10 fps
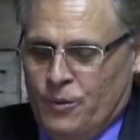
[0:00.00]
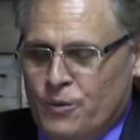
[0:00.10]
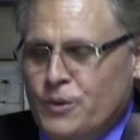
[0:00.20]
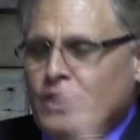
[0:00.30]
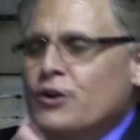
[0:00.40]

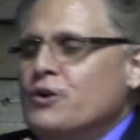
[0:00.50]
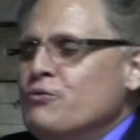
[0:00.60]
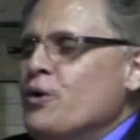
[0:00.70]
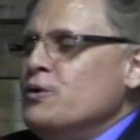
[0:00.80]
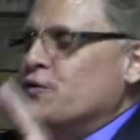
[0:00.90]
When, when the
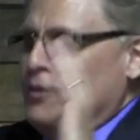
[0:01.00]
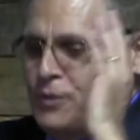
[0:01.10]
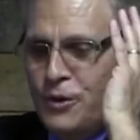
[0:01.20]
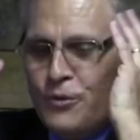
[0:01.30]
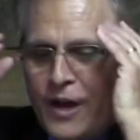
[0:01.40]
Lord rose
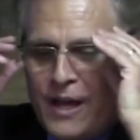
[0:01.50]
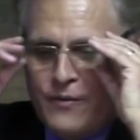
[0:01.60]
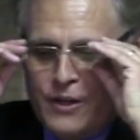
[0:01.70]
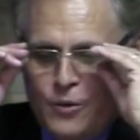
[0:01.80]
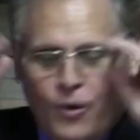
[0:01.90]
from the
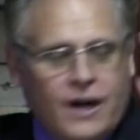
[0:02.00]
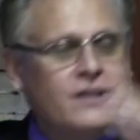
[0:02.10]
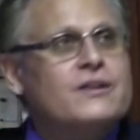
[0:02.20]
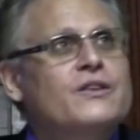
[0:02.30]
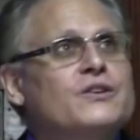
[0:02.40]
grave and he
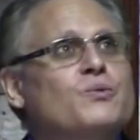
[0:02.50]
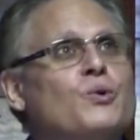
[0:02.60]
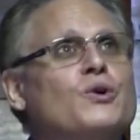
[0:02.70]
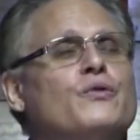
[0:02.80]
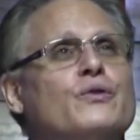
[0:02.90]
walked this
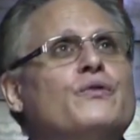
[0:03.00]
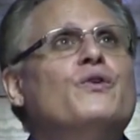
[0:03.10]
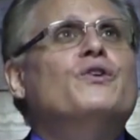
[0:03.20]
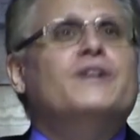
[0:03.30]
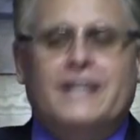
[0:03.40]
world for
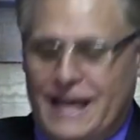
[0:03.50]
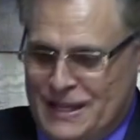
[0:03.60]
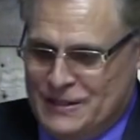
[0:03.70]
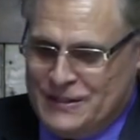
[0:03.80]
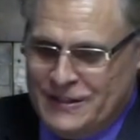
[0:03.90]
40
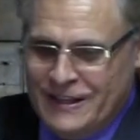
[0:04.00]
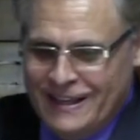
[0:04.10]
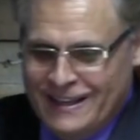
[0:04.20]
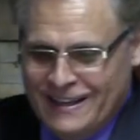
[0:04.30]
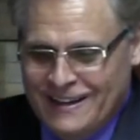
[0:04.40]
nights,
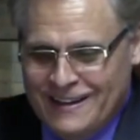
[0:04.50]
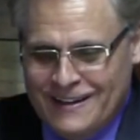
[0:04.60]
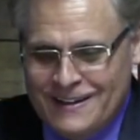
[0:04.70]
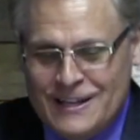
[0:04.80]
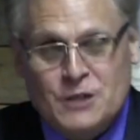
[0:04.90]

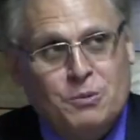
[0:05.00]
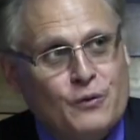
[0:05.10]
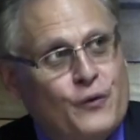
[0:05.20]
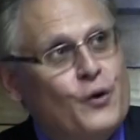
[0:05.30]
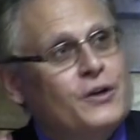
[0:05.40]
he
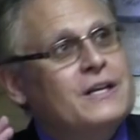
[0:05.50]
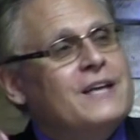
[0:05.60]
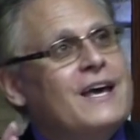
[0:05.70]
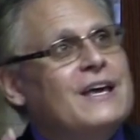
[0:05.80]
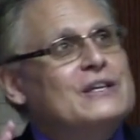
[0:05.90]
spent 40
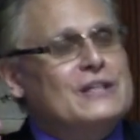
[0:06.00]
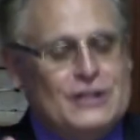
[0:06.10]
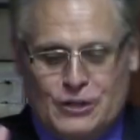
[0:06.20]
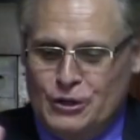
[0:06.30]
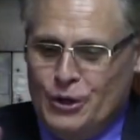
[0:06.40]
days in
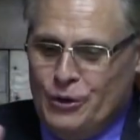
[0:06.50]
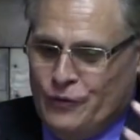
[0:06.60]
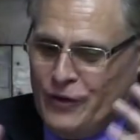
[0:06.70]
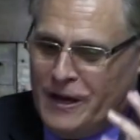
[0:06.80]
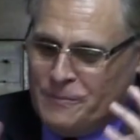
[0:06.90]
this
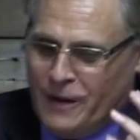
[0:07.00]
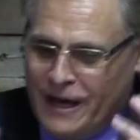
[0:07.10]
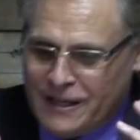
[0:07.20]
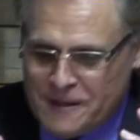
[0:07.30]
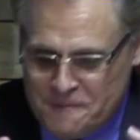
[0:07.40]
glorified
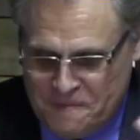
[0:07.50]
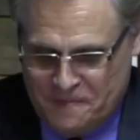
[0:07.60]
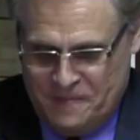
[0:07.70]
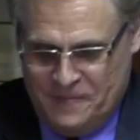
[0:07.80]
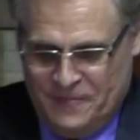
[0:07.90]
body.
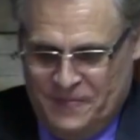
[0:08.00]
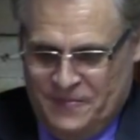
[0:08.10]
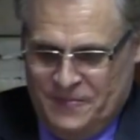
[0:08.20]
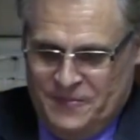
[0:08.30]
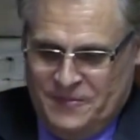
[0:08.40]

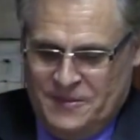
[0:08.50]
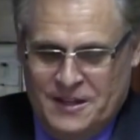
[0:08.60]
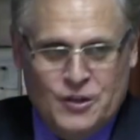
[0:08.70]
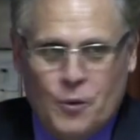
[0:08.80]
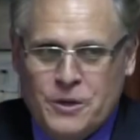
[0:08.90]

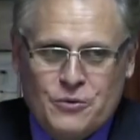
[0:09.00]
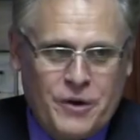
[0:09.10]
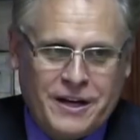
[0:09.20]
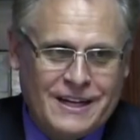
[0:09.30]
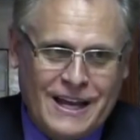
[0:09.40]
Nobody
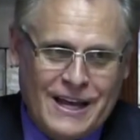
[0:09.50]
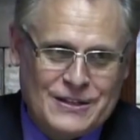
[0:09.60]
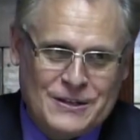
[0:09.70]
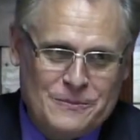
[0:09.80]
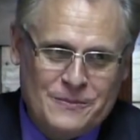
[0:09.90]

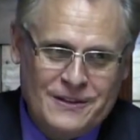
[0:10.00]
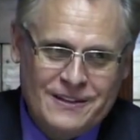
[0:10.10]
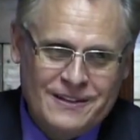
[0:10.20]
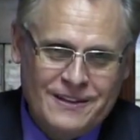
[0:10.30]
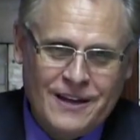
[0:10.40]
recognized him.
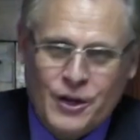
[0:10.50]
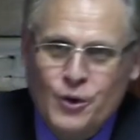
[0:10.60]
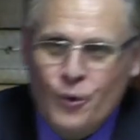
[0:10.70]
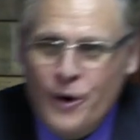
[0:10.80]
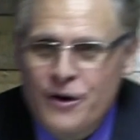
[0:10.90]
Are
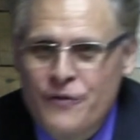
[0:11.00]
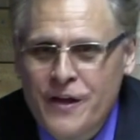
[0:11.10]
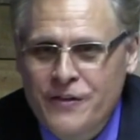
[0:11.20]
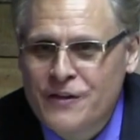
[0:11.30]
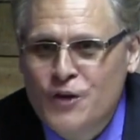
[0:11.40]
you aware of
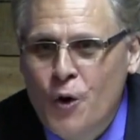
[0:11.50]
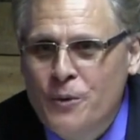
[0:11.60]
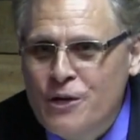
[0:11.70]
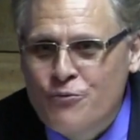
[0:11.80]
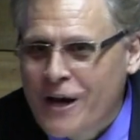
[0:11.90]
that? That
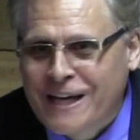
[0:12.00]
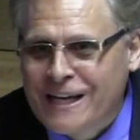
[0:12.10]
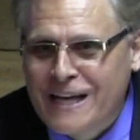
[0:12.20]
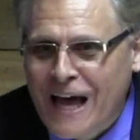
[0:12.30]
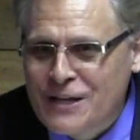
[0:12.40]
nobody
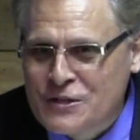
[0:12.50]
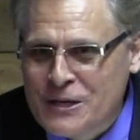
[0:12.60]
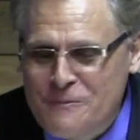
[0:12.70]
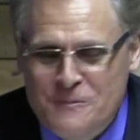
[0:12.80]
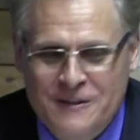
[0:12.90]
recognized
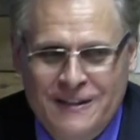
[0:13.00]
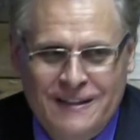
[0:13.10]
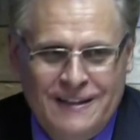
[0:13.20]
him?